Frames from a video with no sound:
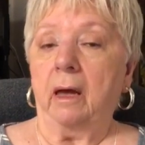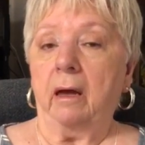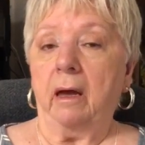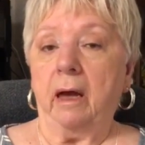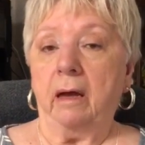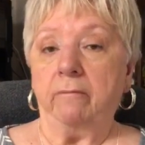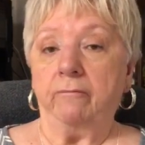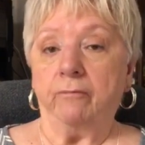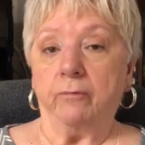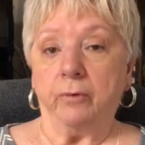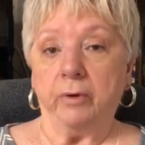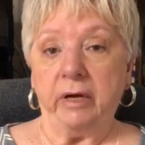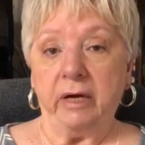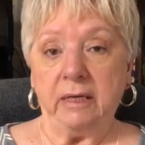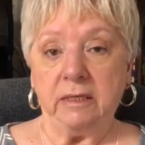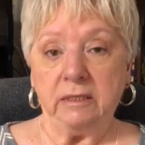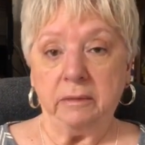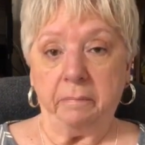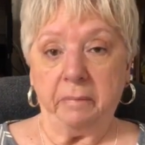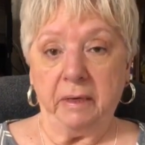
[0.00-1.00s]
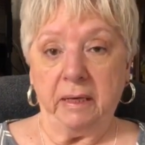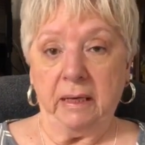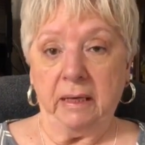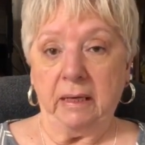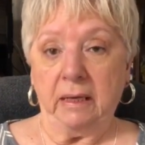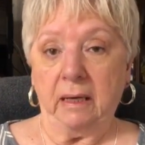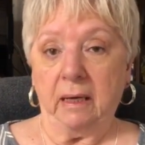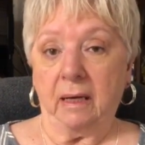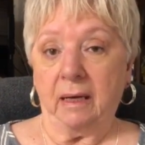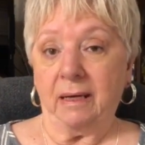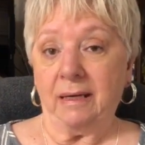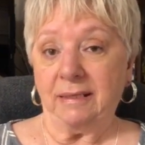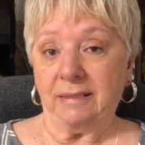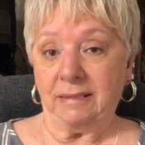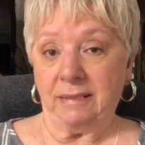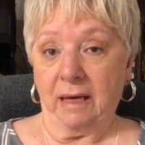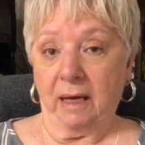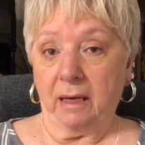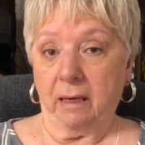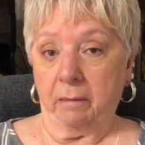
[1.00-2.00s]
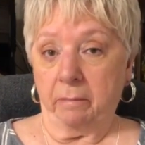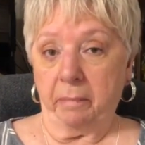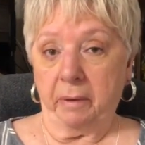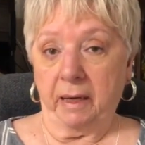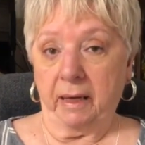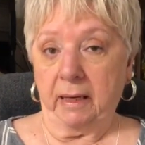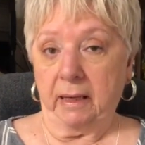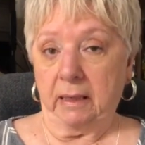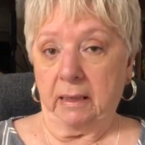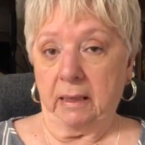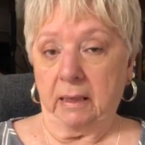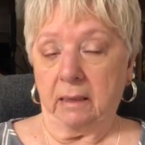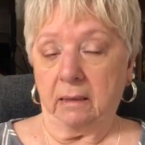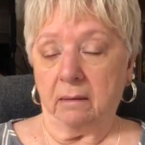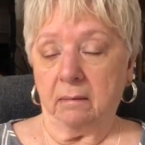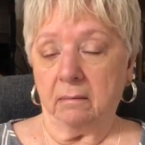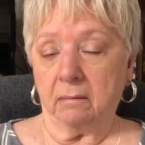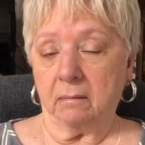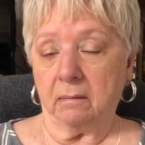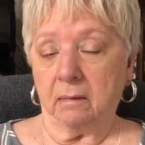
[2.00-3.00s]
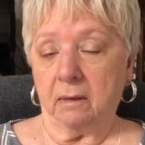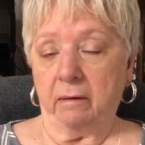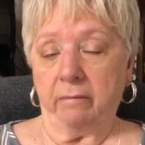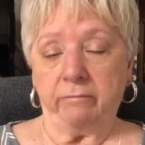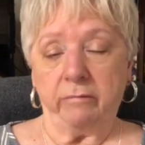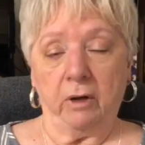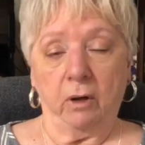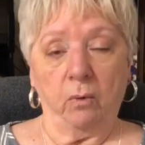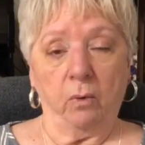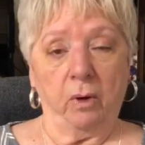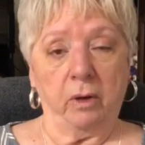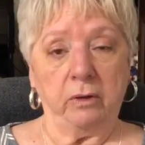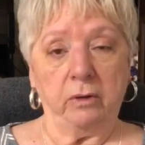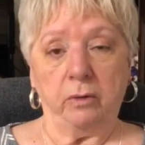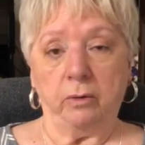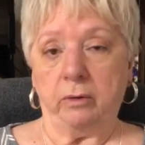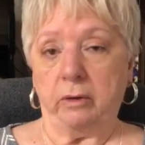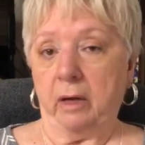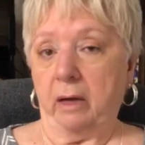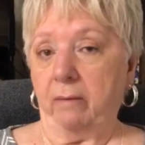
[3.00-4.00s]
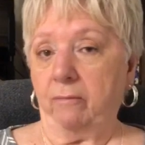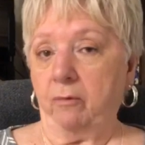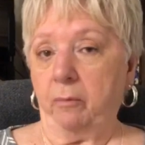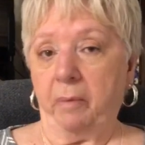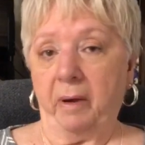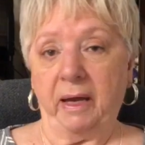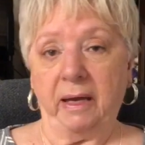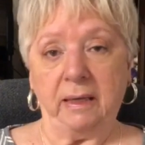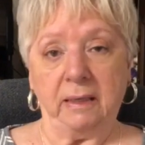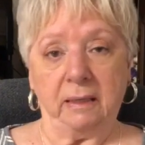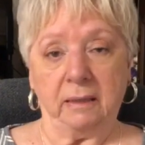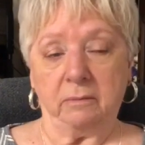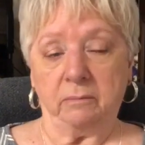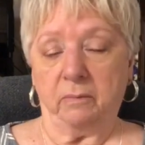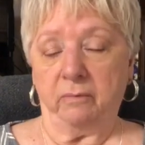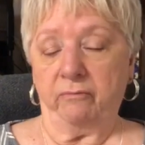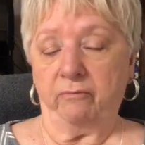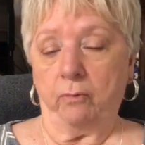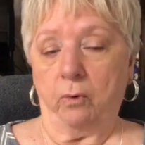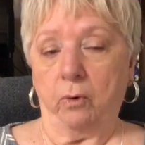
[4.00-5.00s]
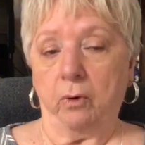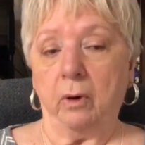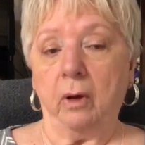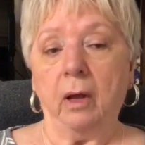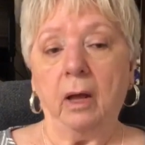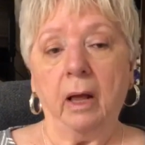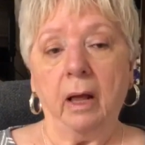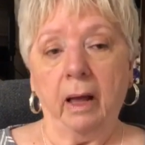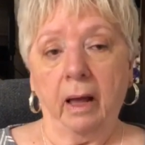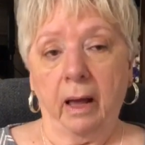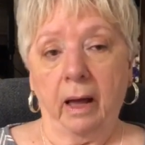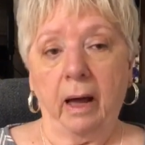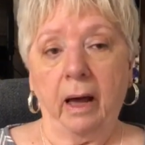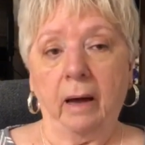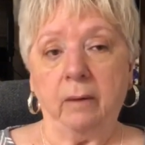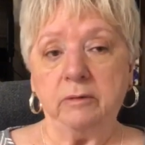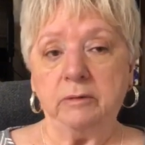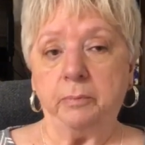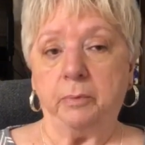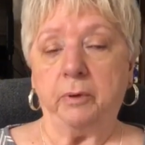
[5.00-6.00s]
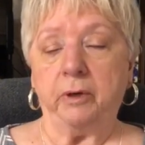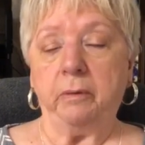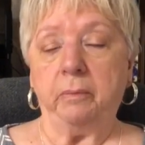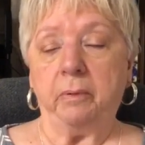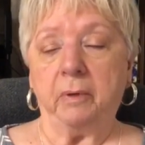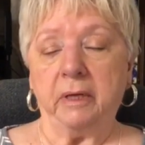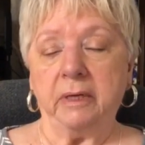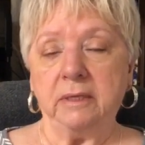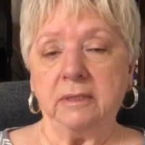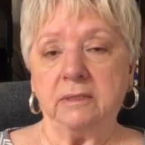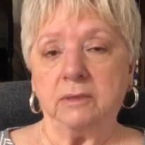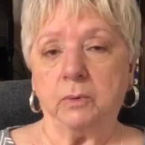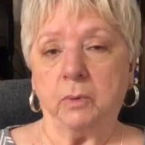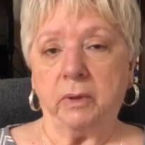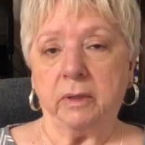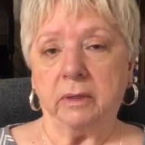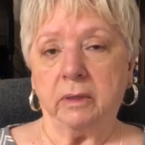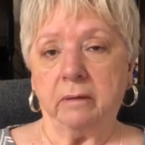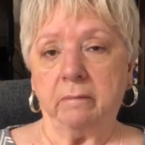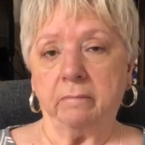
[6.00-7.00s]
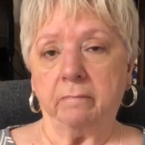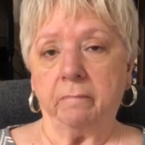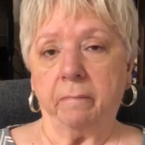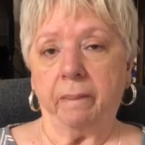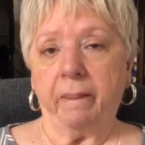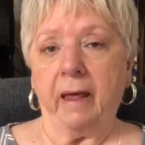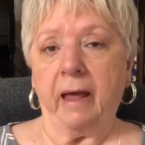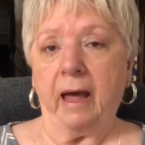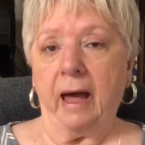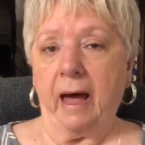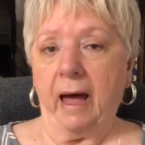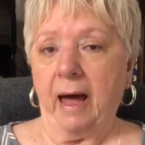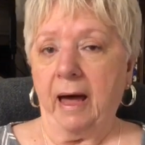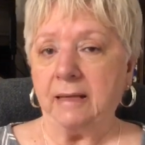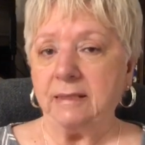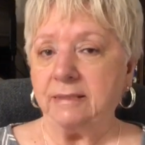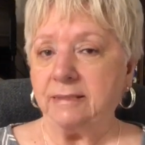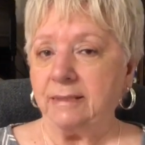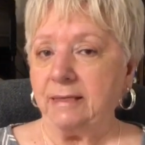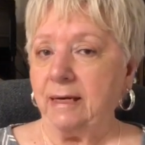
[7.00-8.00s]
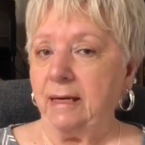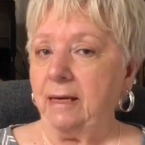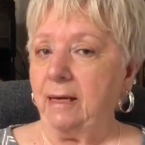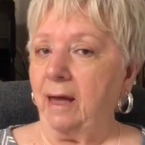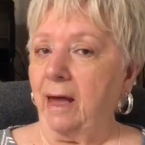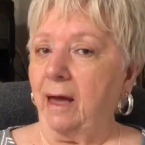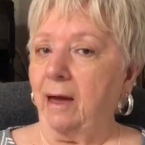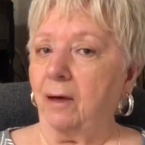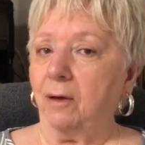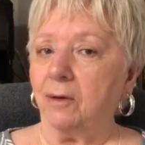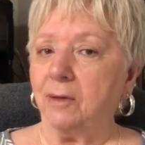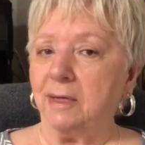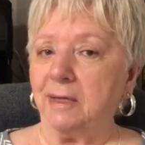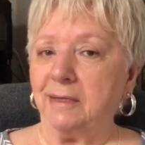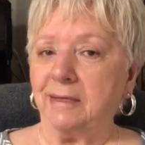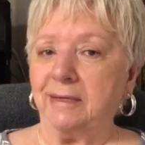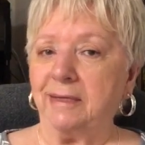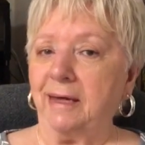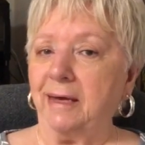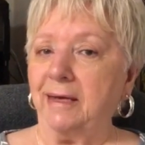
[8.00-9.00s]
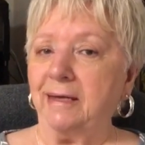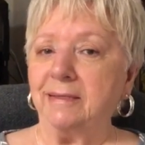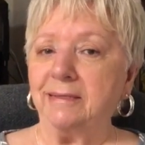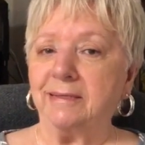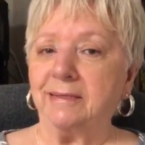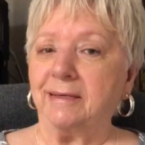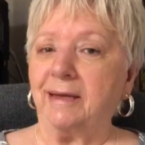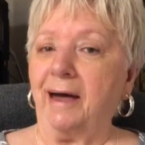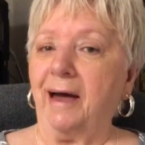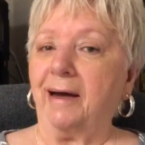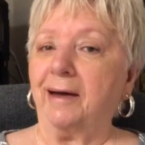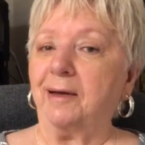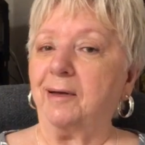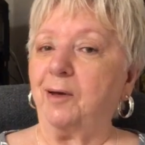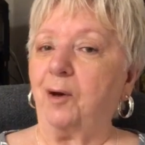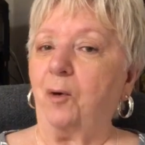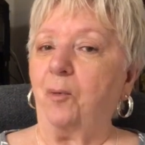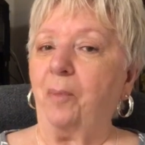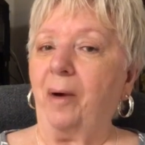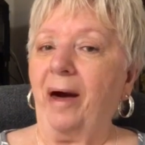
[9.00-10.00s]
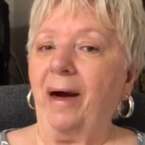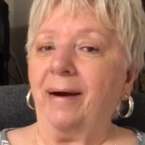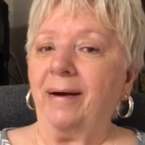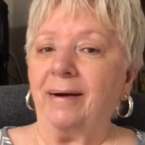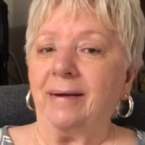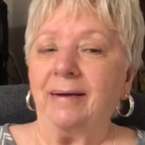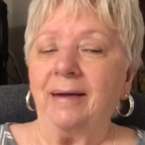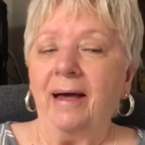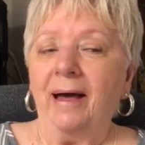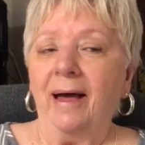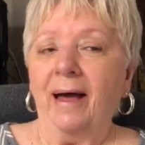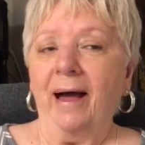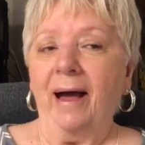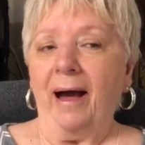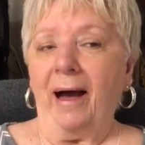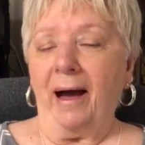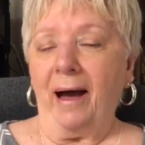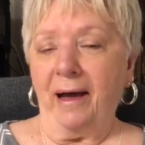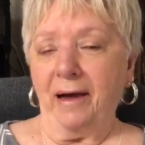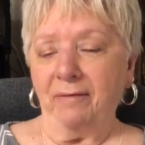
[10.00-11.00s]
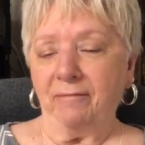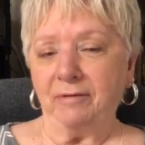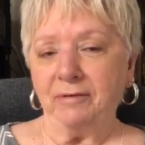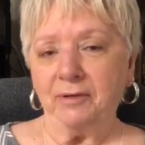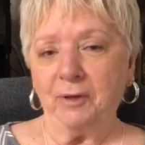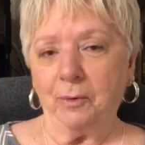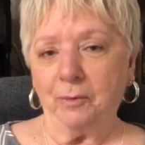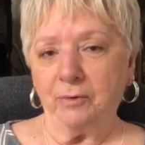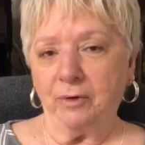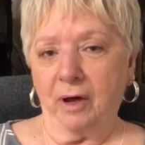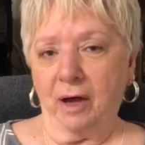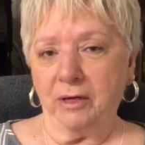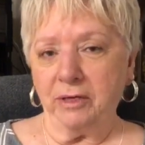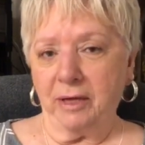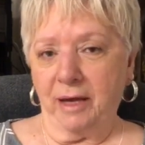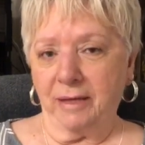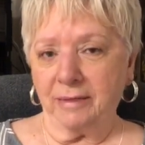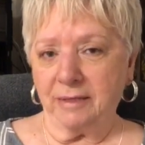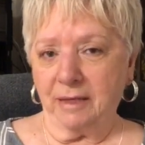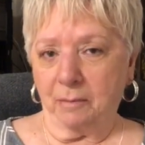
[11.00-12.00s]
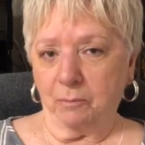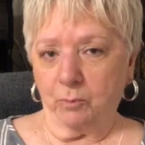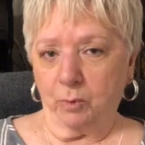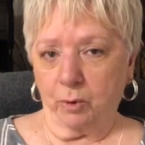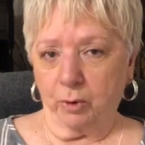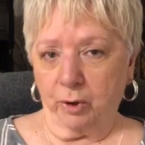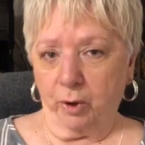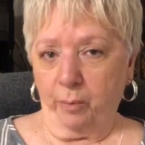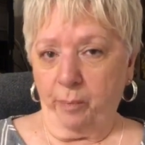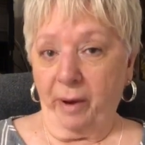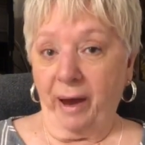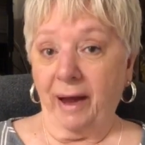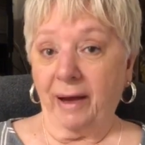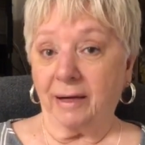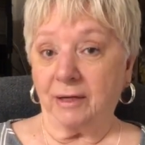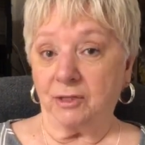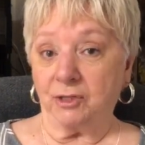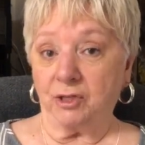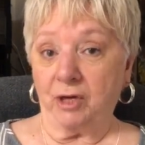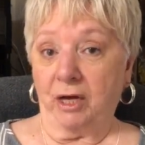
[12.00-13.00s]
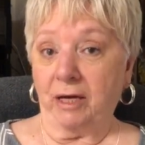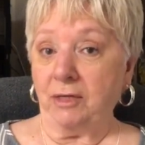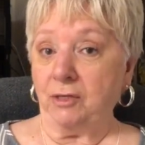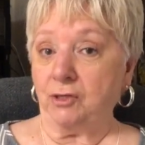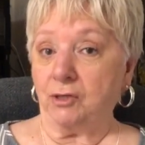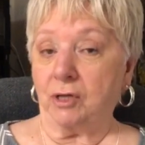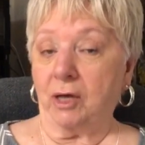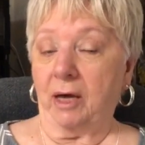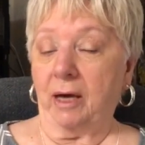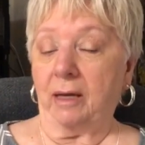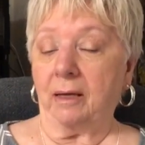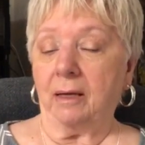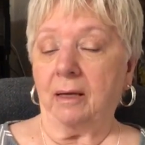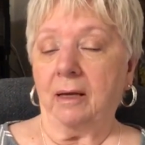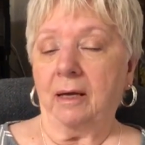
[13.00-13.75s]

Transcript: And for it to be a second painting of no one who had ever painted before, I was pretty pleased with it. I see now that things that I could go back, and I even told Tanya, I said, I'm going to go back and change that.